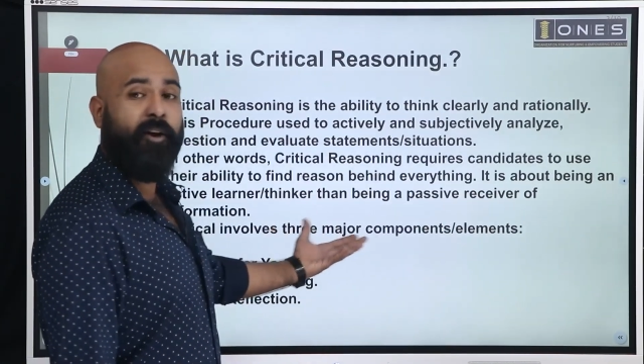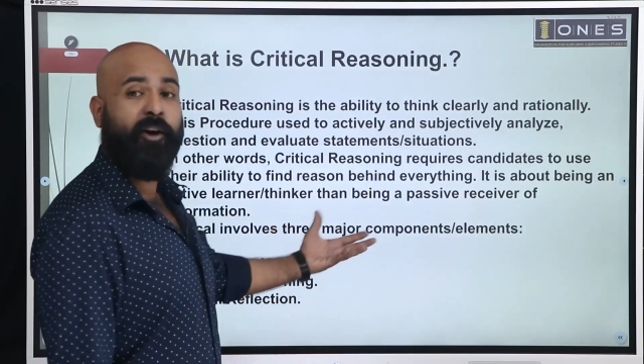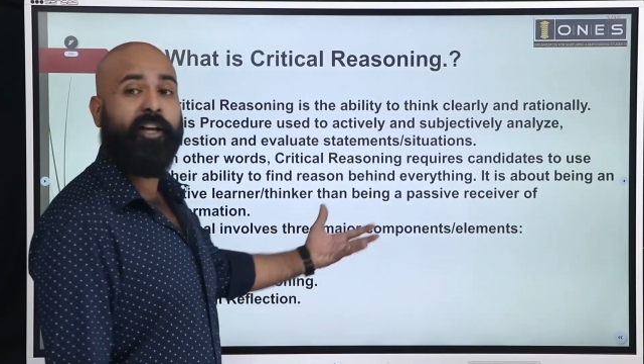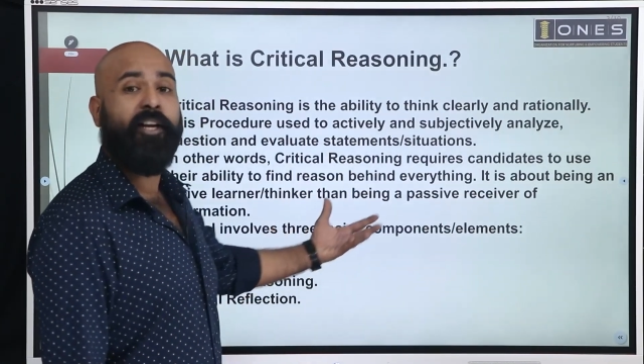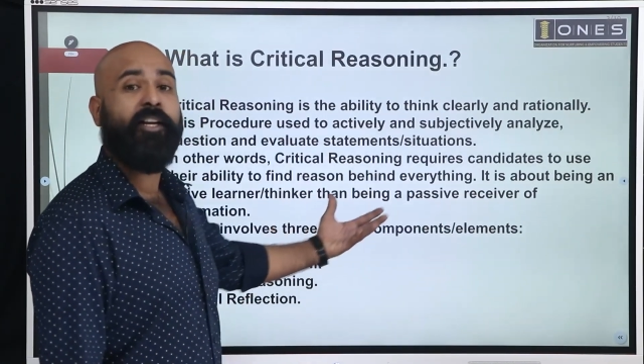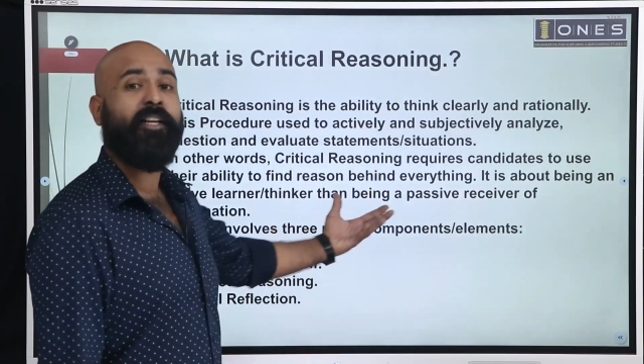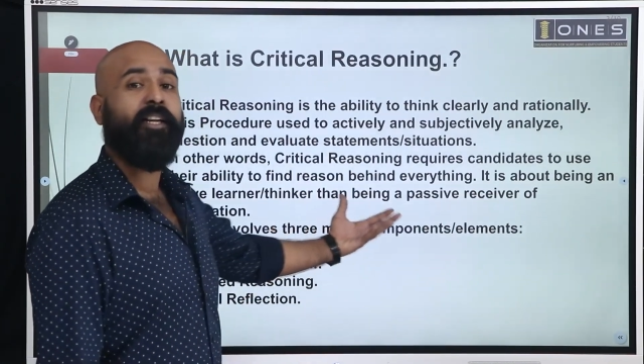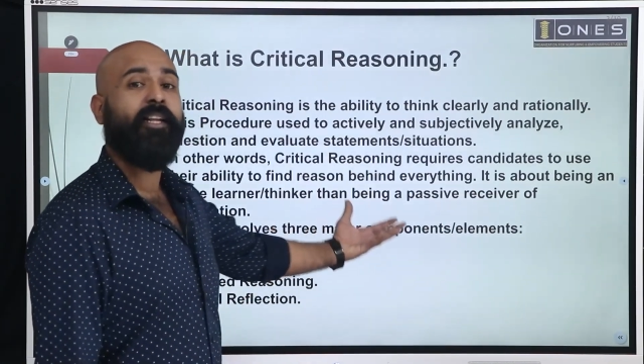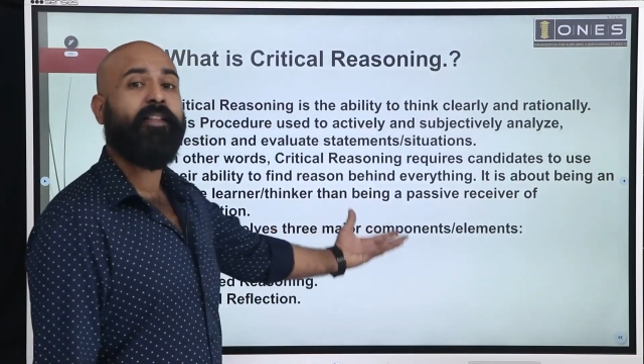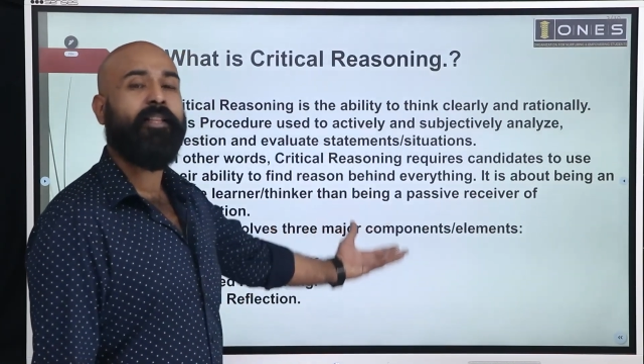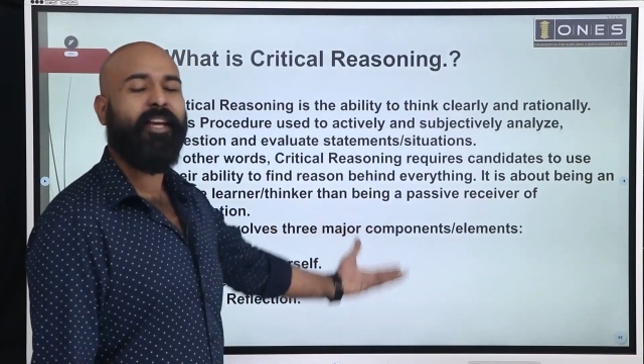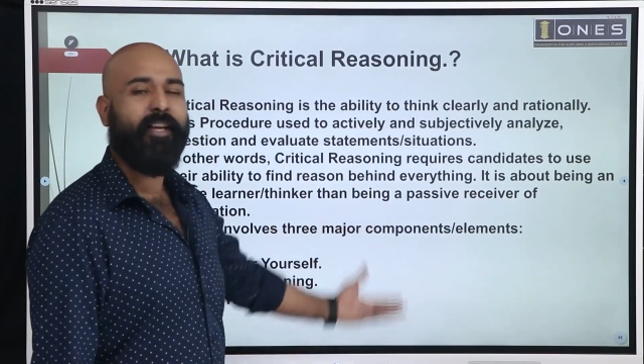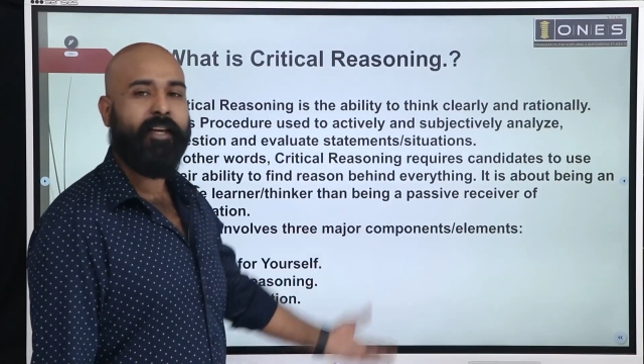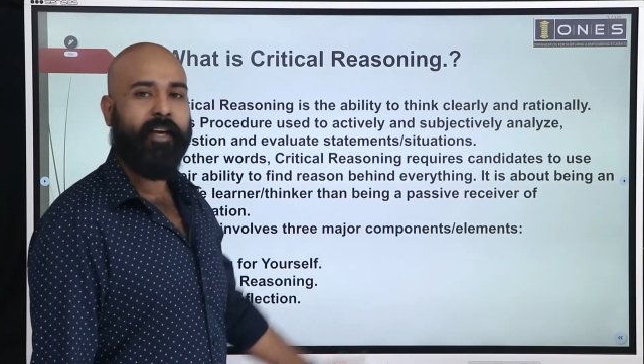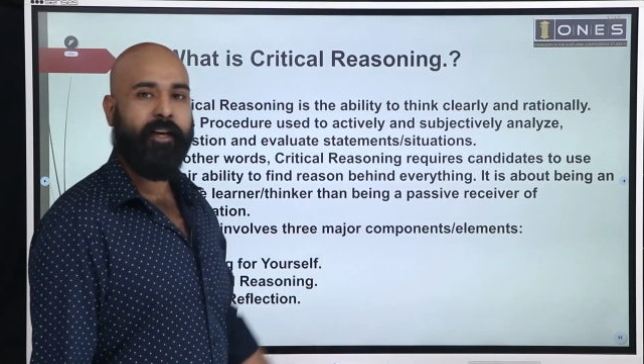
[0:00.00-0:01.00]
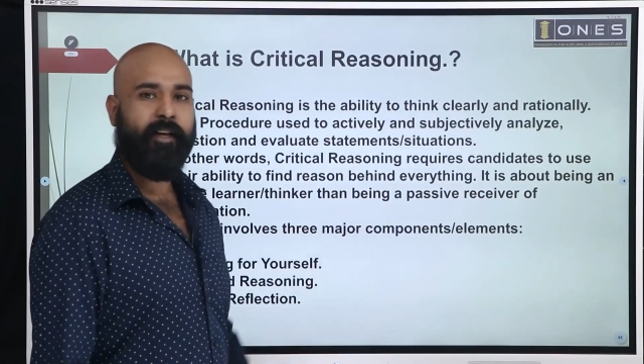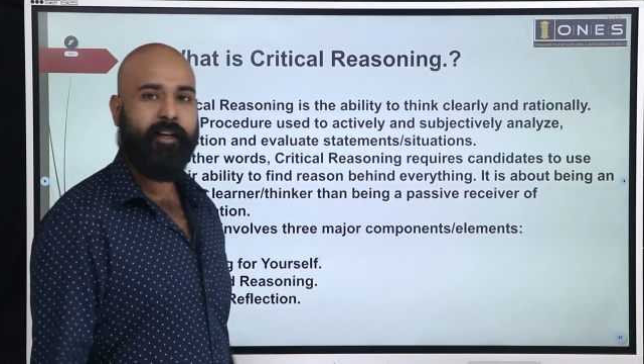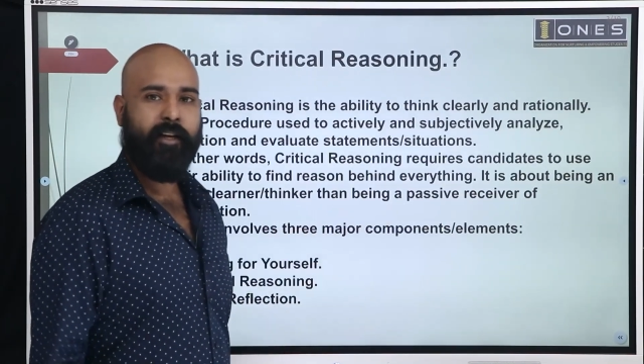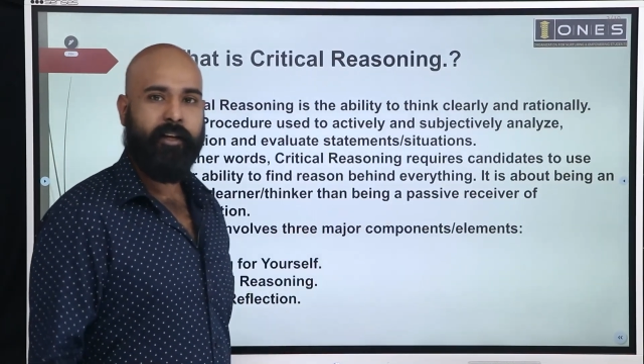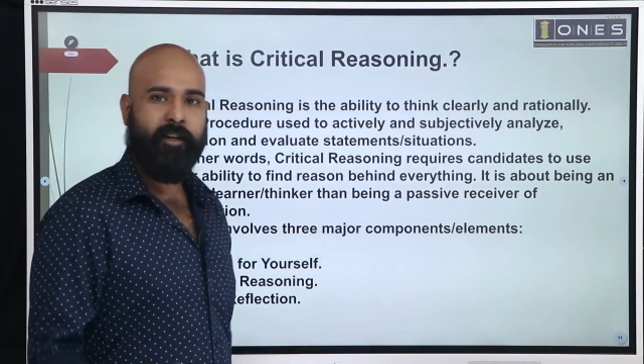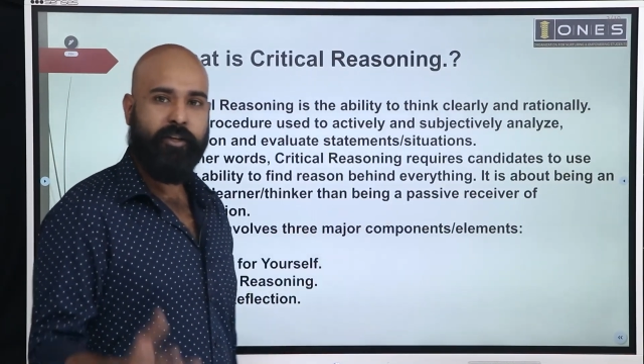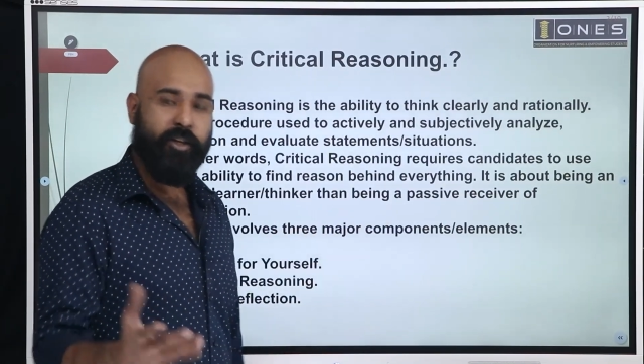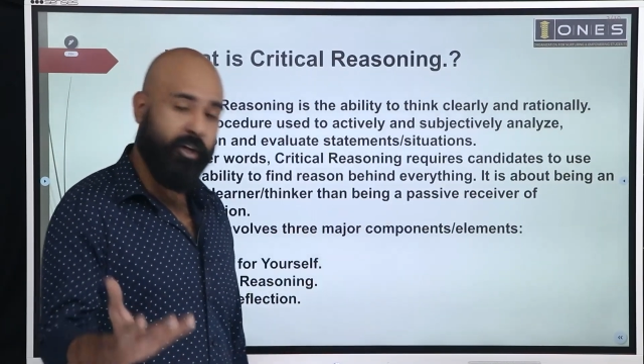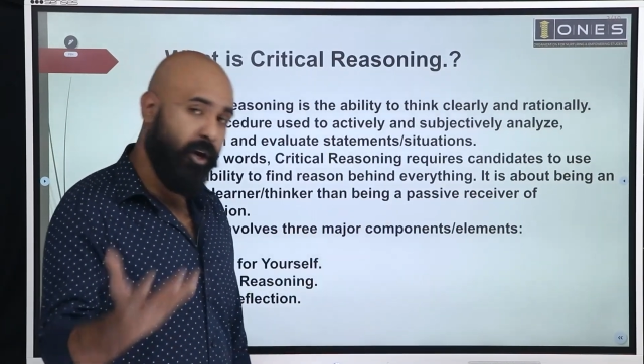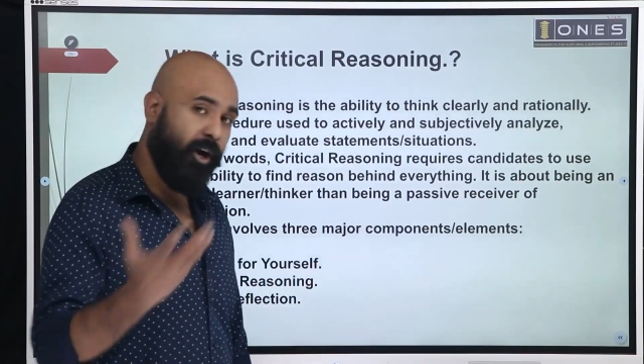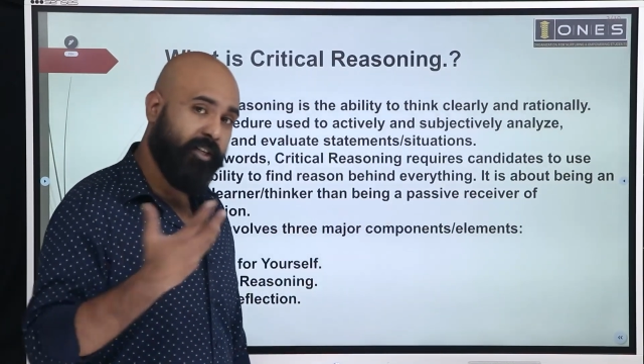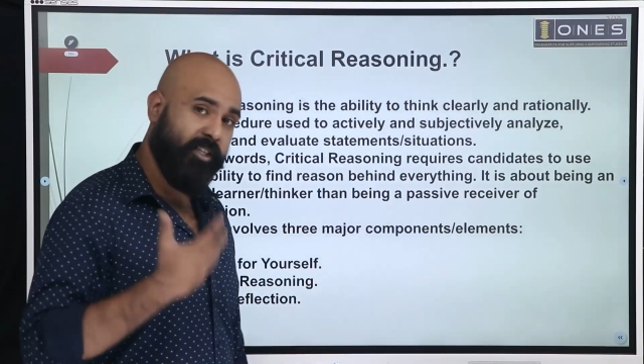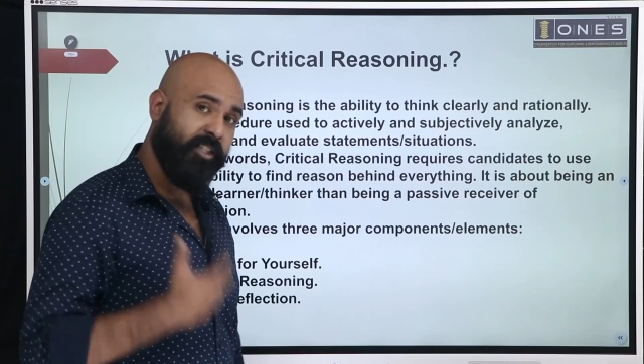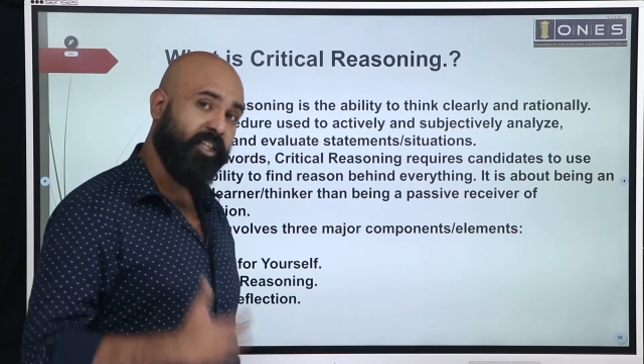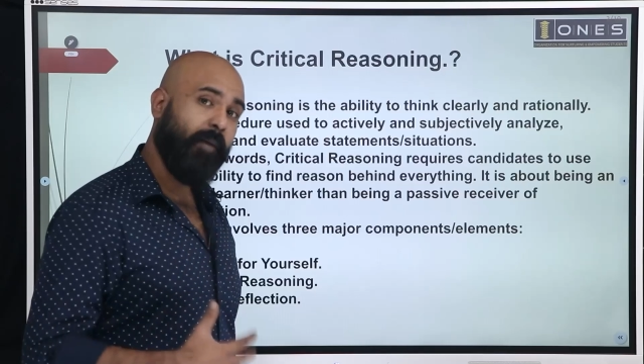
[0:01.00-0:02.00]
or critically thinking, you're
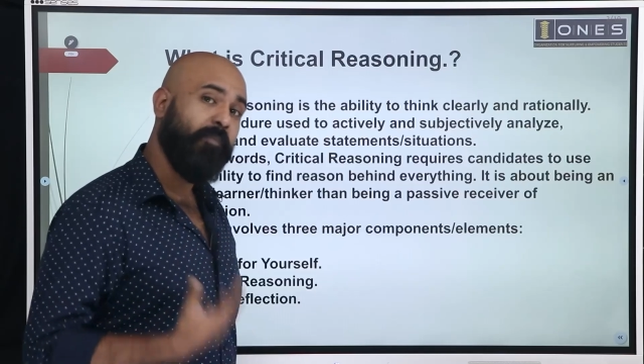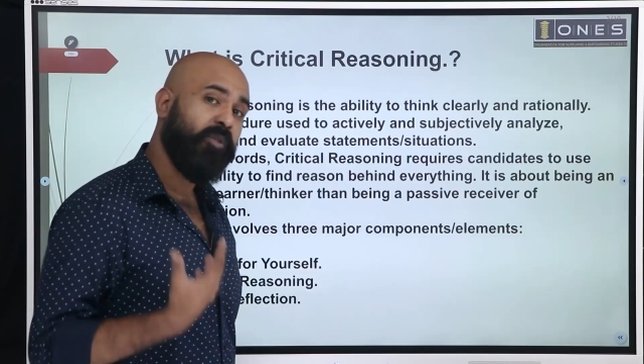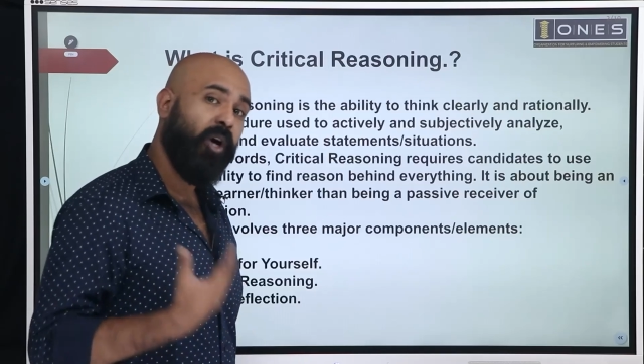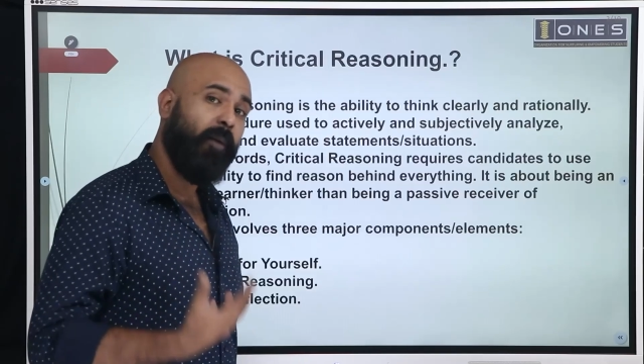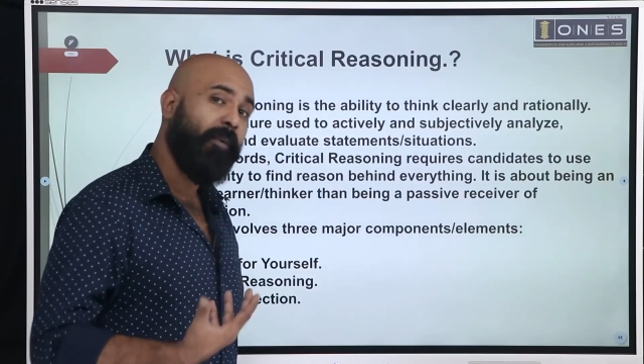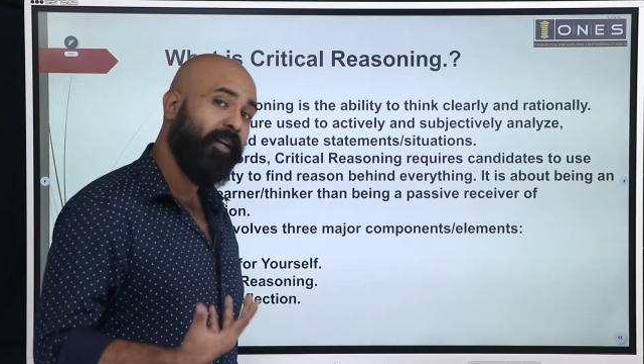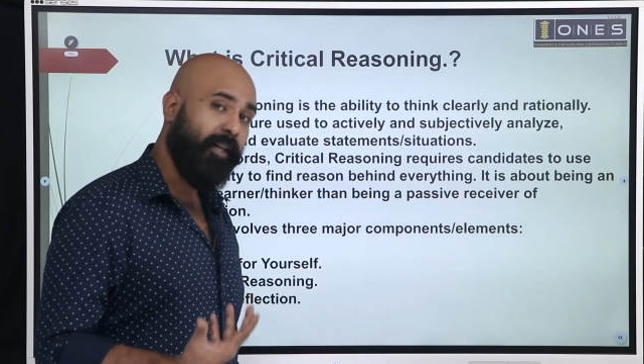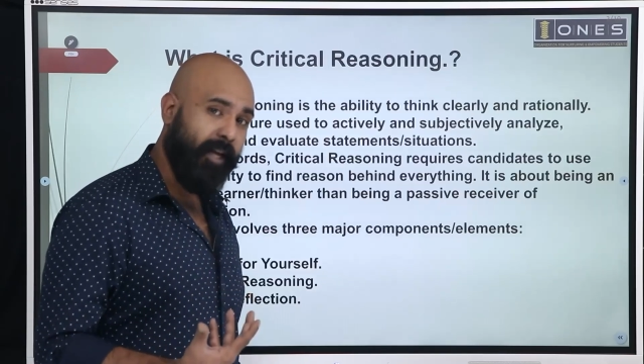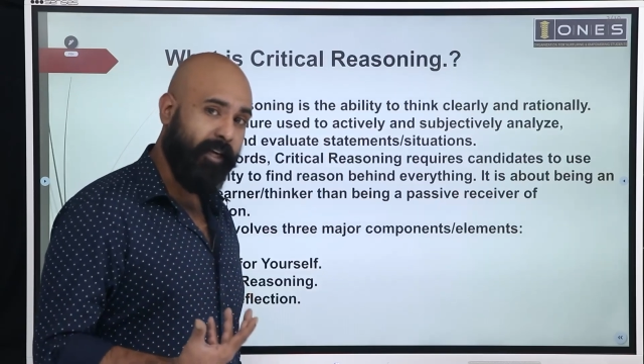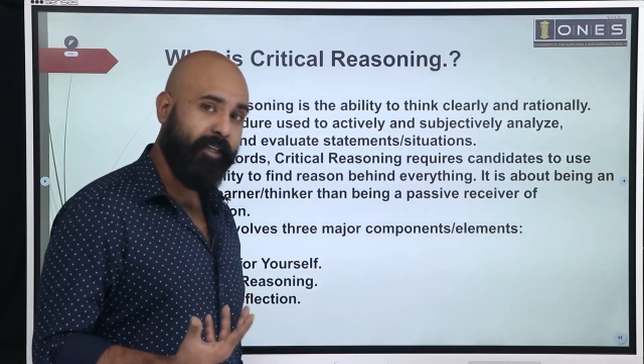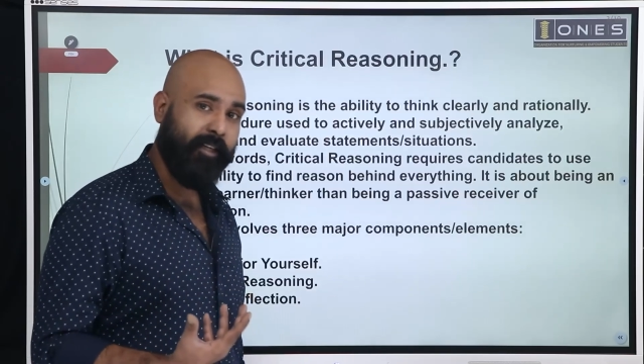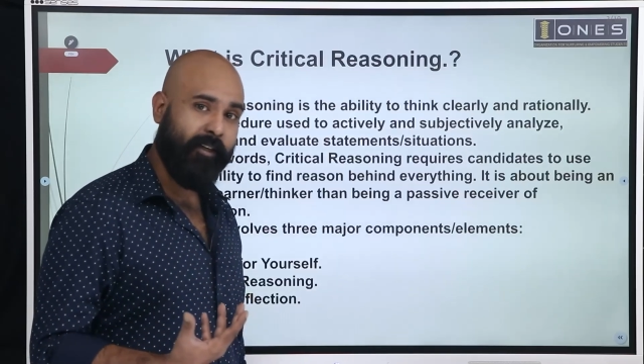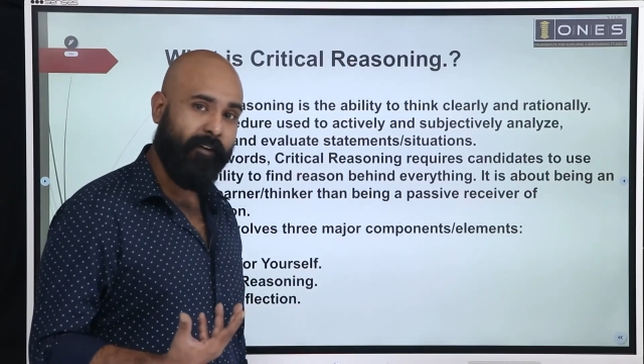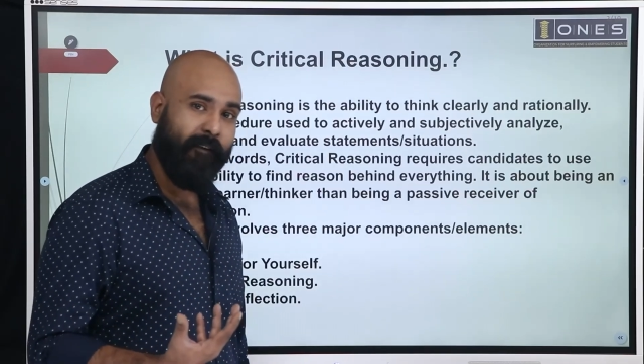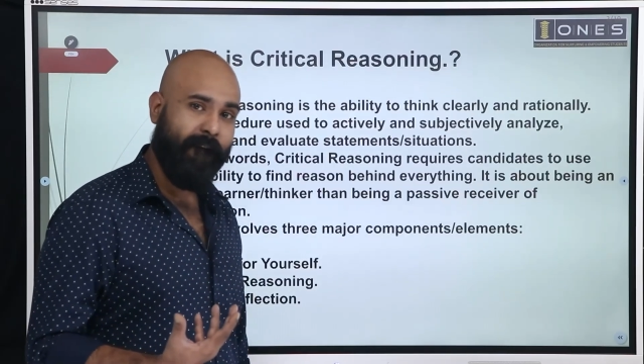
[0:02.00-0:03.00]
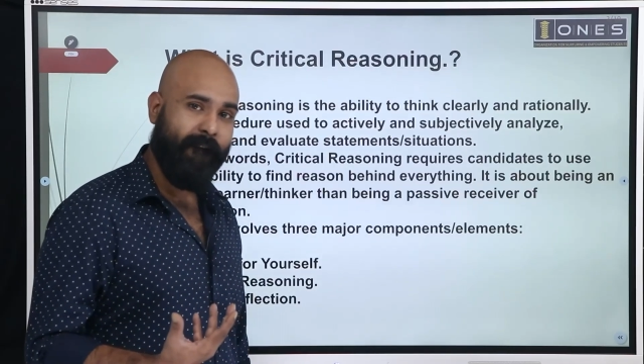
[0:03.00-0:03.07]
not just absorbing data,